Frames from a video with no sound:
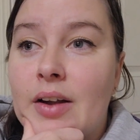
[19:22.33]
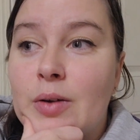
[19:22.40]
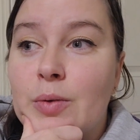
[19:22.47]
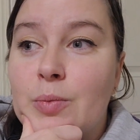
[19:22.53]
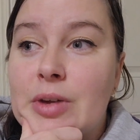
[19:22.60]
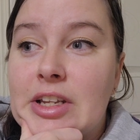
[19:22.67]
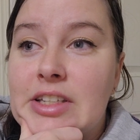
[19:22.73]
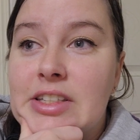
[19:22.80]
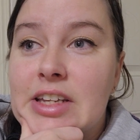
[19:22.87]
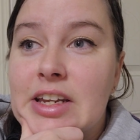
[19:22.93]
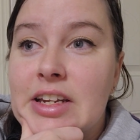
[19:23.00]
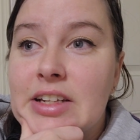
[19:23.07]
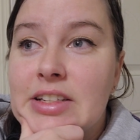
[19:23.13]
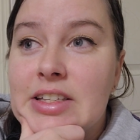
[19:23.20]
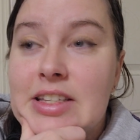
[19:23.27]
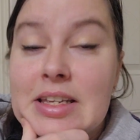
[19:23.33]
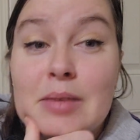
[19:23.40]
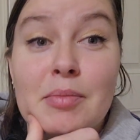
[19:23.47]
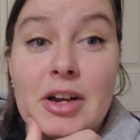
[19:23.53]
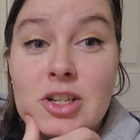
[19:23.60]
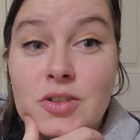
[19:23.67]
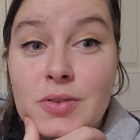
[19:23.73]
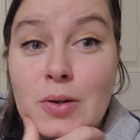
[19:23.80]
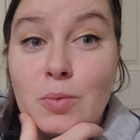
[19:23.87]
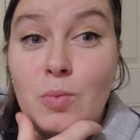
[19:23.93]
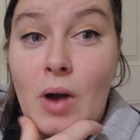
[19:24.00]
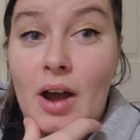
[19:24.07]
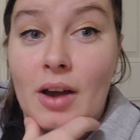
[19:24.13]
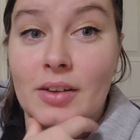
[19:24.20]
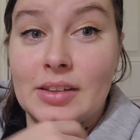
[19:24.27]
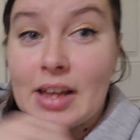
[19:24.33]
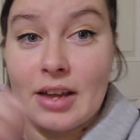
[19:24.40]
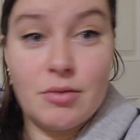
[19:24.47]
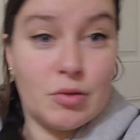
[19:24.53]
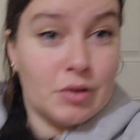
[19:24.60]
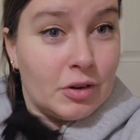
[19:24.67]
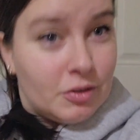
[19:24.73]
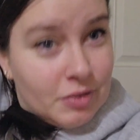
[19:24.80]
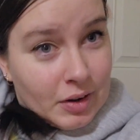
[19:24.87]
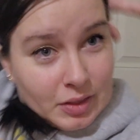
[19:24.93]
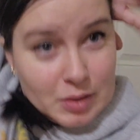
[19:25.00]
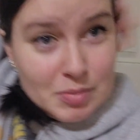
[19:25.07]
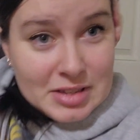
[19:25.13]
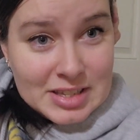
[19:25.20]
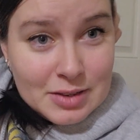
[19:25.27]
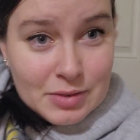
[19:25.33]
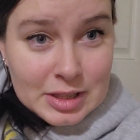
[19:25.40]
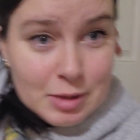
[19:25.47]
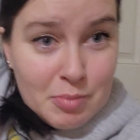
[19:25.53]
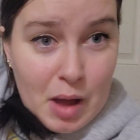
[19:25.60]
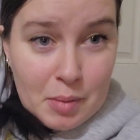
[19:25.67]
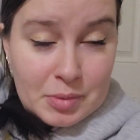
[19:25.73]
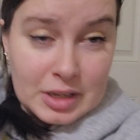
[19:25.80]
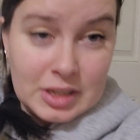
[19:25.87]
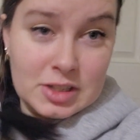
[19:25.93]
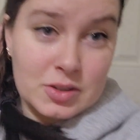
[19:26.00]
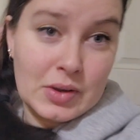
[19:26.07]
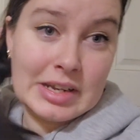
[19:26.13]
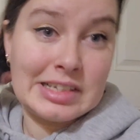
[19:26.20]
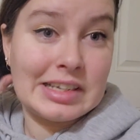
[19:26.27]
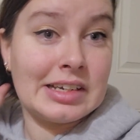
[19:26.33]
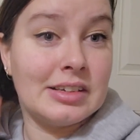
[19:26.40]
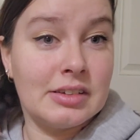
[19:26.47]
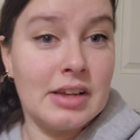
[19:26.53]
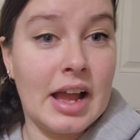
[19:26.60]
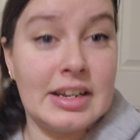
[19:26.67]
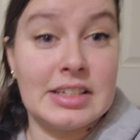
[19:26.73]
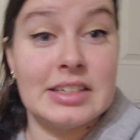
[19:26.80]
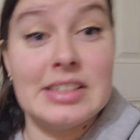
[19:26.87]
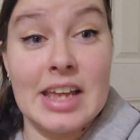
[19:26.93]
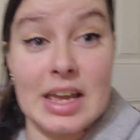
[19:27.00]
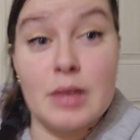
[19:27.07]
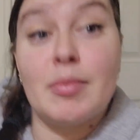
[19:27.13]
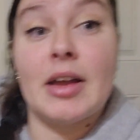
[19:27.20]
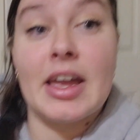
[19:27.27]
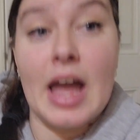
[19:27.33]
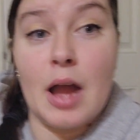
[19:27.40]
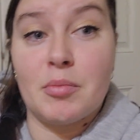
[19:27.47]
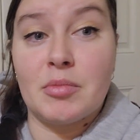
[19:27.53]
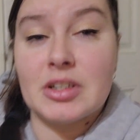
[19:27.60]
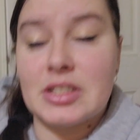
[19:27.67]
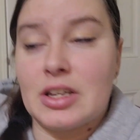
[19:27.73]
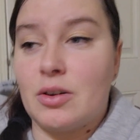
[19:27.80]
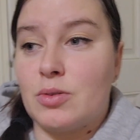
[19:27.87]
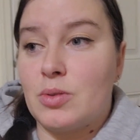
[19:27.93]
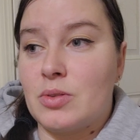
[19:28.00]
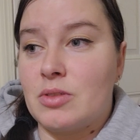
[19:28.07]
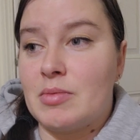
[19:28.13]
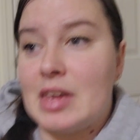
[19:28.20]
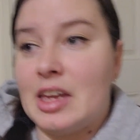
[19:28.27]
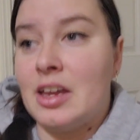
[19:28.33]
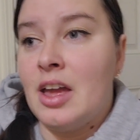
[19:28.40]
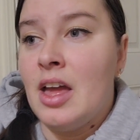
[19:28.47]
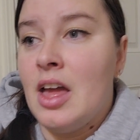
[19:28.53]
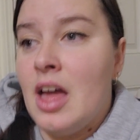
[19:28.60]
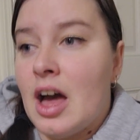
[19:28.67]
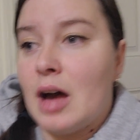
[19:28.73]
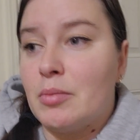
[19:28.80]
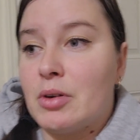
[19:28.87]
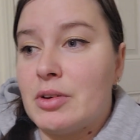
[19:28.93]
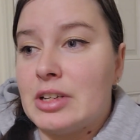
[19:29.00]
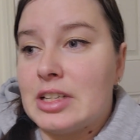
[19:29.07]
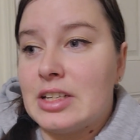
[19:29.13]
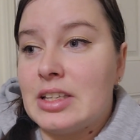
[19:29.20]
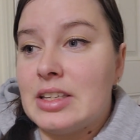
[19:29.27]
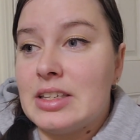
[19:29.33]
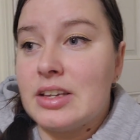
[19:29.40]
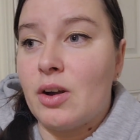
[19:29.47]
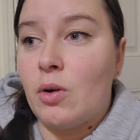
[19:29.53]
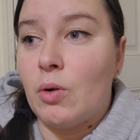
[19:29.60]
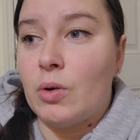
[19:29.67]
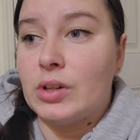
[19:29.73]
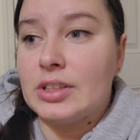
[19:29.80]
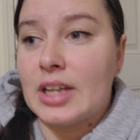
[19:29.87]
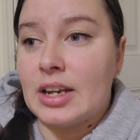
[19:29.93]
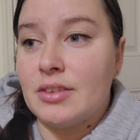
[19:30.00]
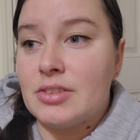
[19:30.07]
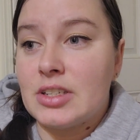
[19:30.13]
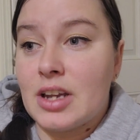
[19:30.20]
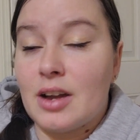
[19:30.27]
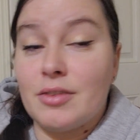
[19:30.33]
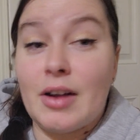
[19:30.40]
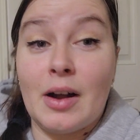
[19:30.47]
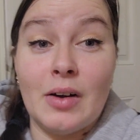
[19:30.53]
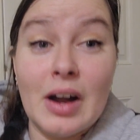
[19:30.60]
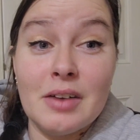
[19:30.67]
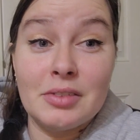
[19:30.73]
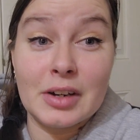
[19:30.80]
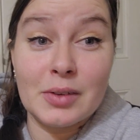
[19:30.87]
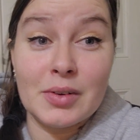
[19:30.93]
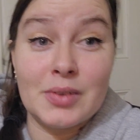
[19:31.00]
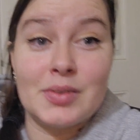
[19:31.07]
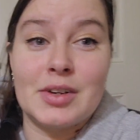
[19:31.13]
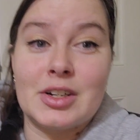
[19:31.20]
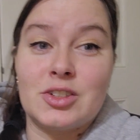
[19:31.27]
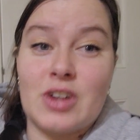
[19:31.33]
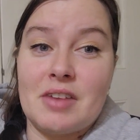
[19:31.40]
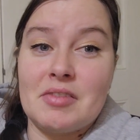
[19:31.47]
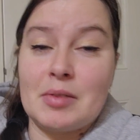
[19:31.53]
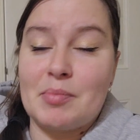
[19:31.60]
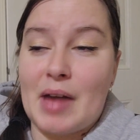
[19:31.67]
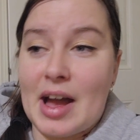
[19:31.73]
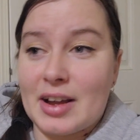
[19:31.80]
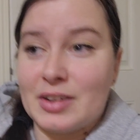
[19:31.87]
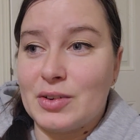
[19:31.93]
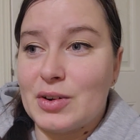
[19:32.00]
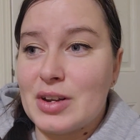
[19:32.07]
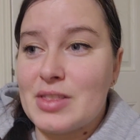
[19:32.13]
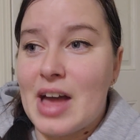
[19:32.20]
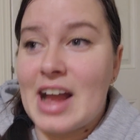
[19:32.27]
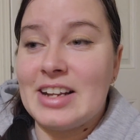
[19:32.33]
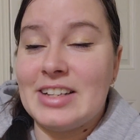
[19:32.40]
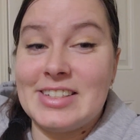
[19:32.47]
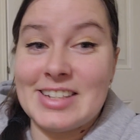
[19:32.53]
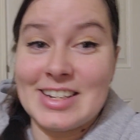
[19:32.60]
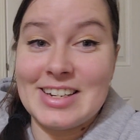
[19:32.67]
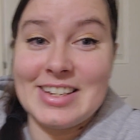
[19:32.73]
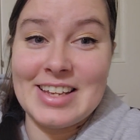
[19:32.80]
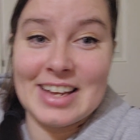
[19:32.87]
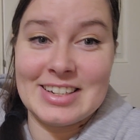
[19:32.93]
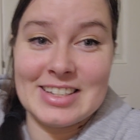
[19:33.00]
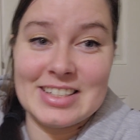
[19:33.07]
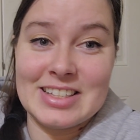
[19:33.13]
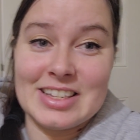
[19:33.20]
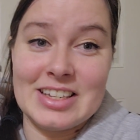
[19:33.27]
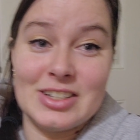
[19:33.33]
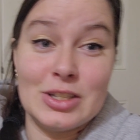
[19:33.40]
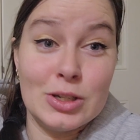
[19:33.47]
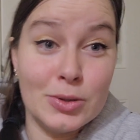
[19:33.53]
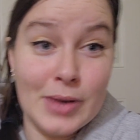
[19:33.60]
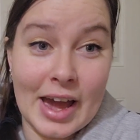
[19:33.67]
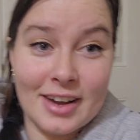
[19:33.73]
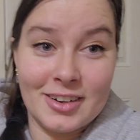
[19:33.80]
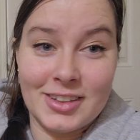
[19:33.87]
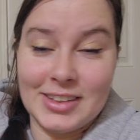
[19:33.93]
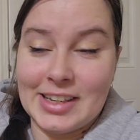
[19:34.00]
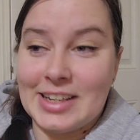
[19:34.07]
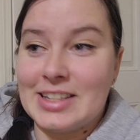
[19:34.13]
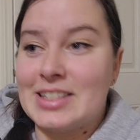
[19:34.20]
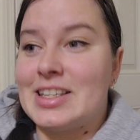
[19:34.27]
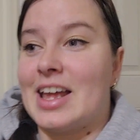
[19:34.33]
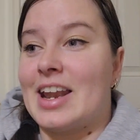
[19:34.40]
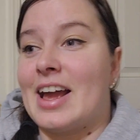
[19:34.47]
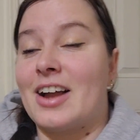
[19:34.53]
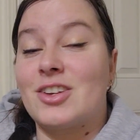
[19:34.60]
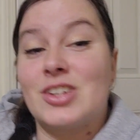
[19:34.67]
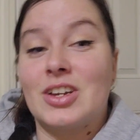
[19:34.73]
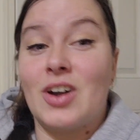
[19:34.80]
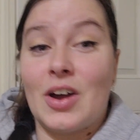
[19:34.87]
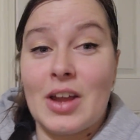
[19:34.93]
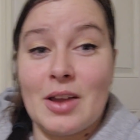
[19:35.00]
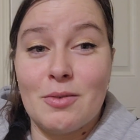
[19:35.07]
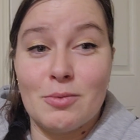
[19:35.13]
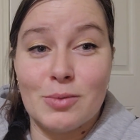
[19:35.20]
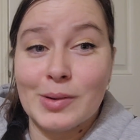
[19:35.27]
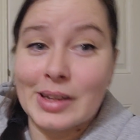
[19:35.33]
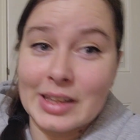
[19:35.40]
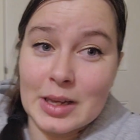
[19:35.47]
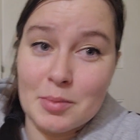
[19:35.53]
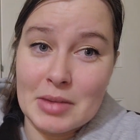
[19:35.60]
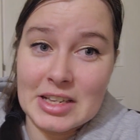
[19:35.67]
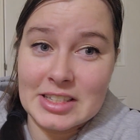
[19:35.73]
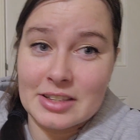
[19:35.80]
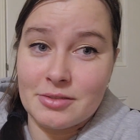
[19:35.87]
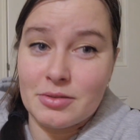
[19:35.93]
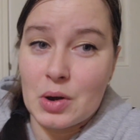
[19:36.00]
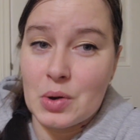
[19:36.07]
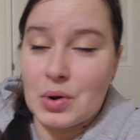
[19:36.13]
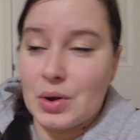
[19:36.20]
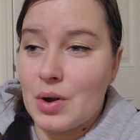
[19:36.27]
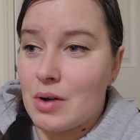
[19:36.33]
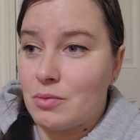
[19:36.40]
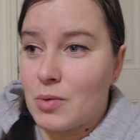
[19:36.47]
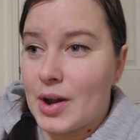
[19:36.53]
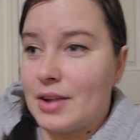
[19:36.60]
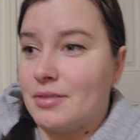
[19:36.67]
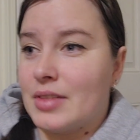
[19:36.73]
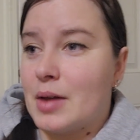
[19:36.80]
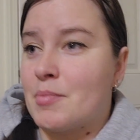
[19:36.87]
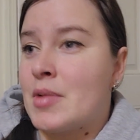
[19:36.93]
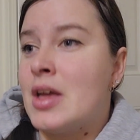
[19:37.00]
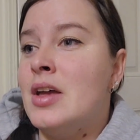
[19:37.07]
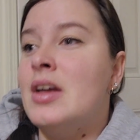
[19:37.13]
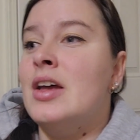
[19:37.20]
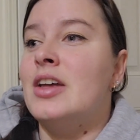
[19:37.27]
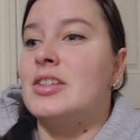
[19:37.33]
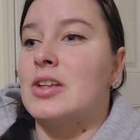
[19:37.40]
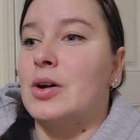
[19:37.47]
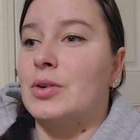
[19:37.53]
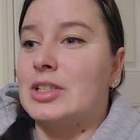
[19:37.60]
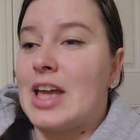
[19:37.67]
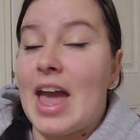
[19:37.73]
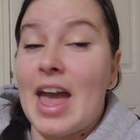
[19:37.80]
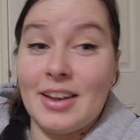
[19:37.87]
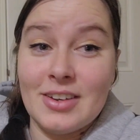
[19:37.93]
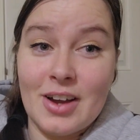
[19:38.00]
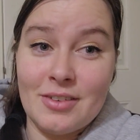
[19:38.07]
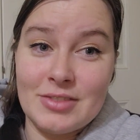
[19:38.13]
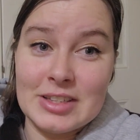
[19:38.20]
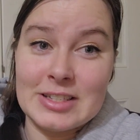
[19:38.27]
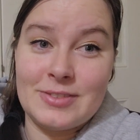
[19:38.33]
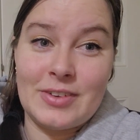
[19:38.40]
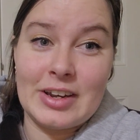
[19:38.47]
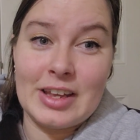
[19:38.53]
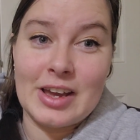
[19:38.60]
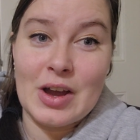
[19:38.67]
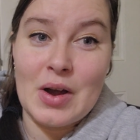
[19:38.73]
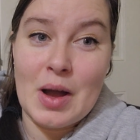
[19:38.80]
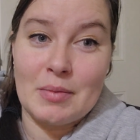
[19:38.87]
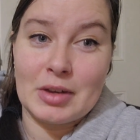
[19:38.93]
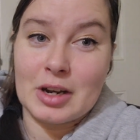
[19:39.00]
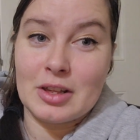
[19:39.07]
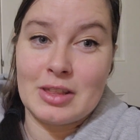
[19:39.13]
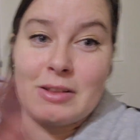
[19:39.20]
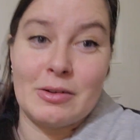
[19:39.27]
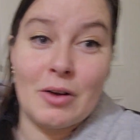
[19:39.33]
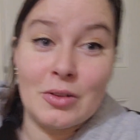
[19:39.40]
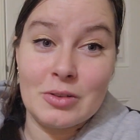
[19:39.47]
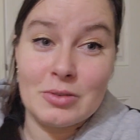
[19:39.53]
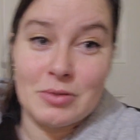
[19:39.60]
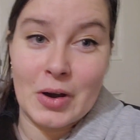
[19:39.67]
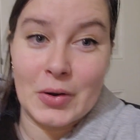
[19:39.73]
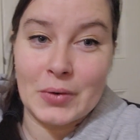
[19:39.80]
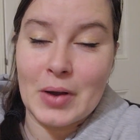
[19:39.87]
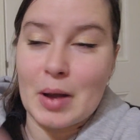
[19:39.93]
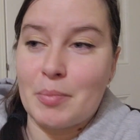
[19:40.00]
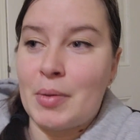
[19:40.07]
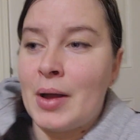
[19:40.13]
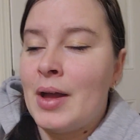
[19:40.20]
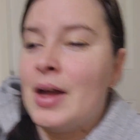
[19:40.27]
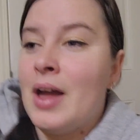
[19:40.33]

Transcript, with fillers: we didn't see much for wildlife. We were fairly busy with the puppy, so I didn't I did take my camera south with me but we didn't see a whole ton of stuff. However, when we were driving back north, I did get to see two adult lynx and I actually got a really amazing photo of one of them. So to end off this video, I'm gonna throw the photo up